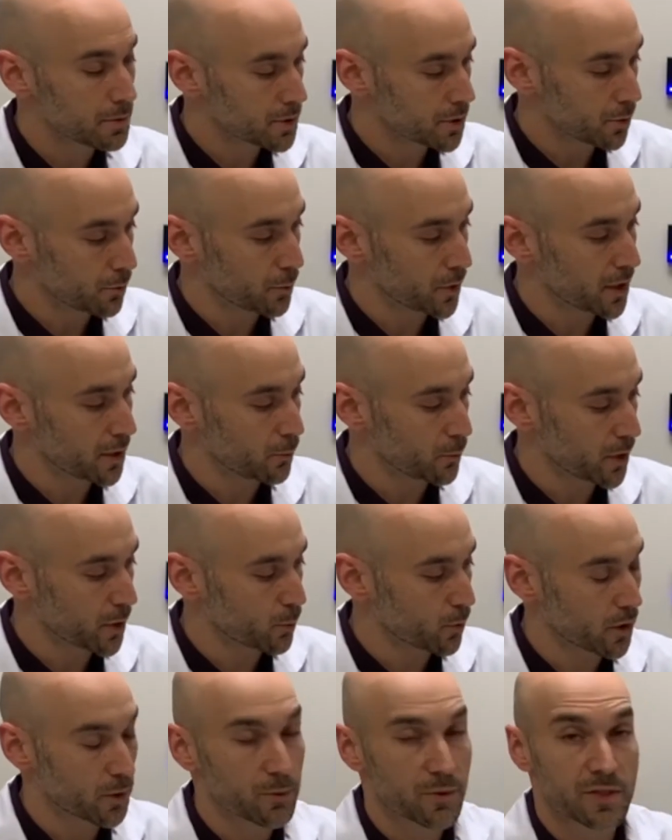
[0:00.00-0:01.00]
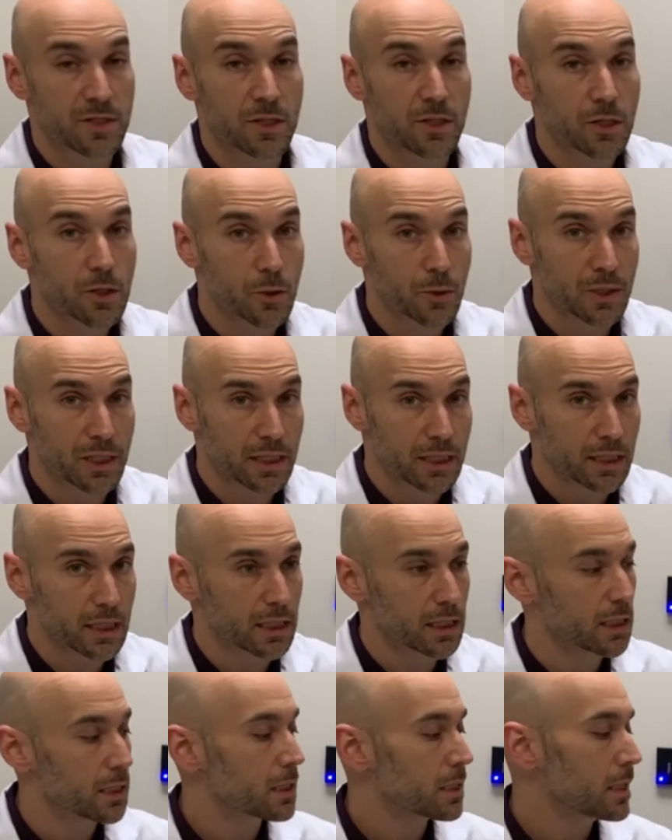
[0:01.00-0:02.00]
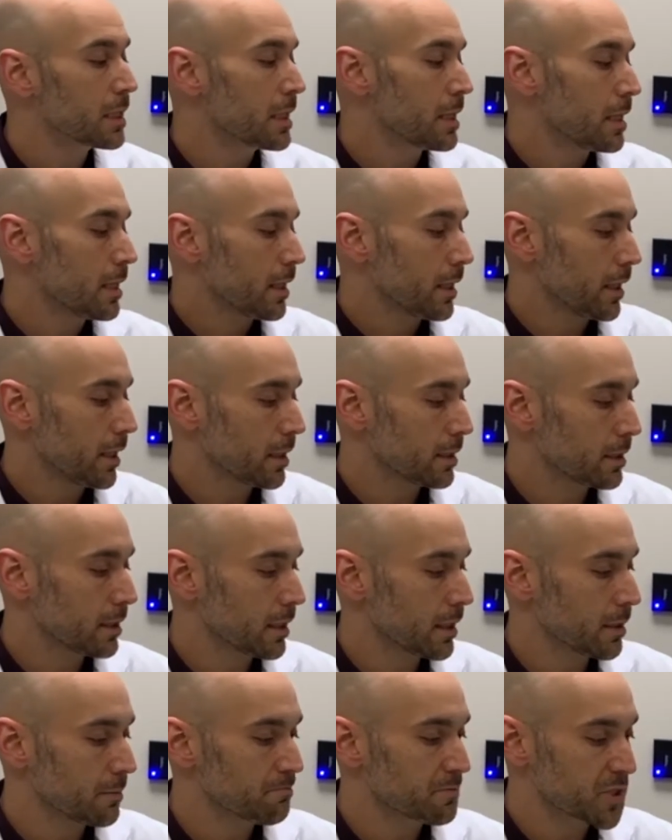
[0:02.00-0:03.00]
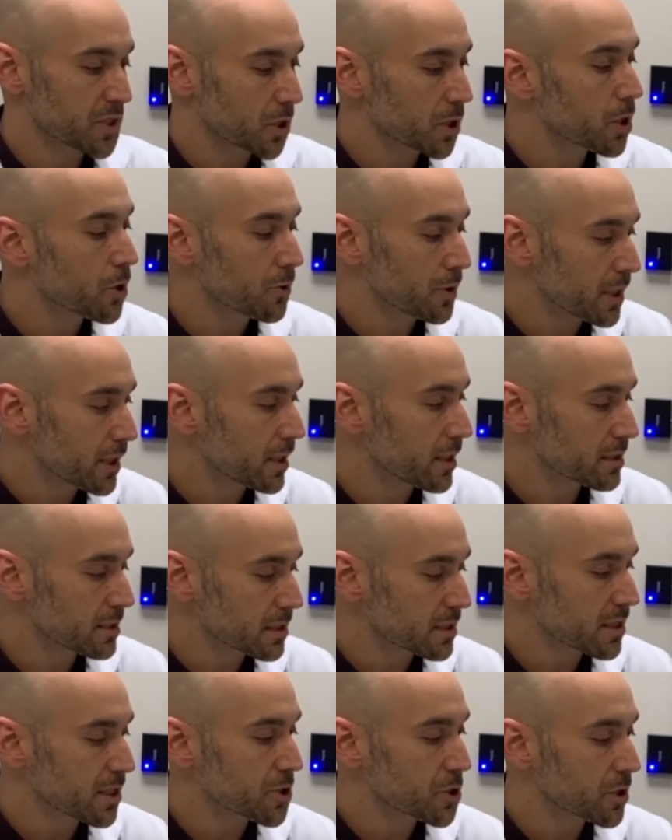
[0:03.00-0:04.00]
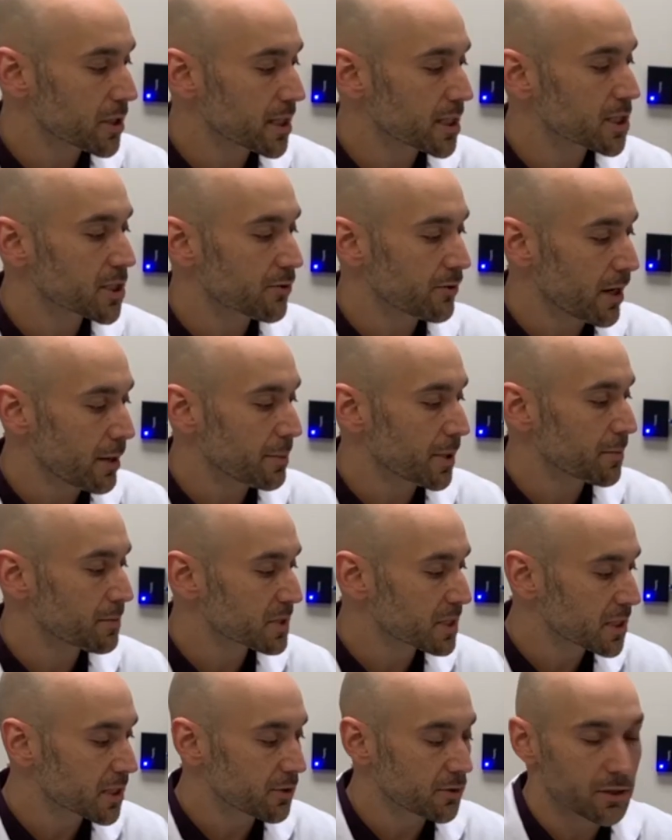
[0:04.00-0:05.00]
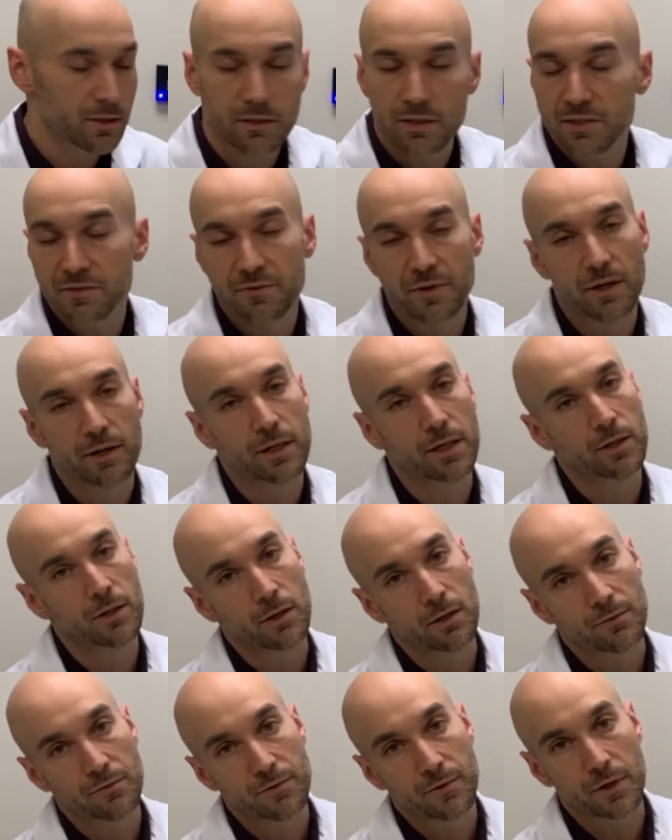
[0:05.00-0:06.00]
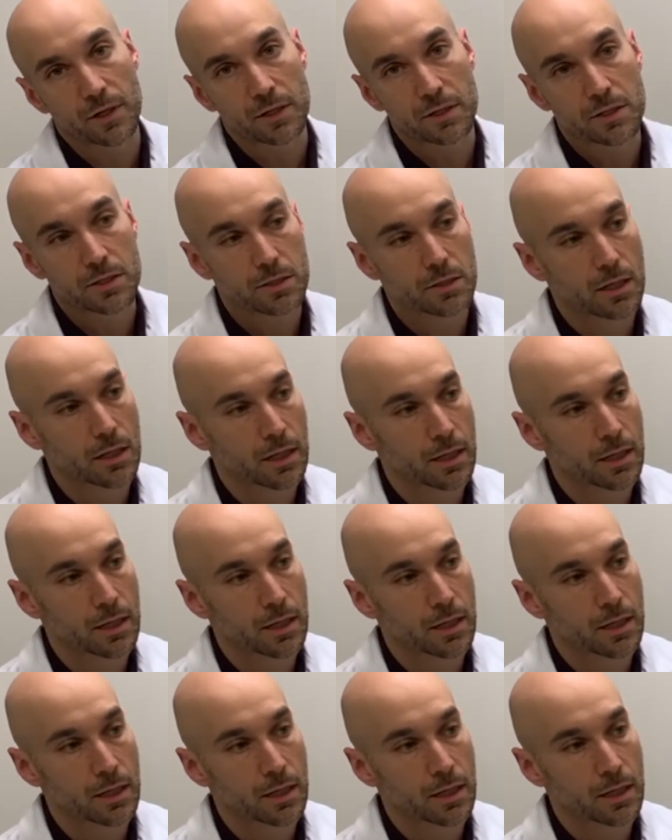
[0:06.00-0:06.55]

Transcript: So we work with zirconia, and zirconia is essentially a ceramic material that's very inert for us.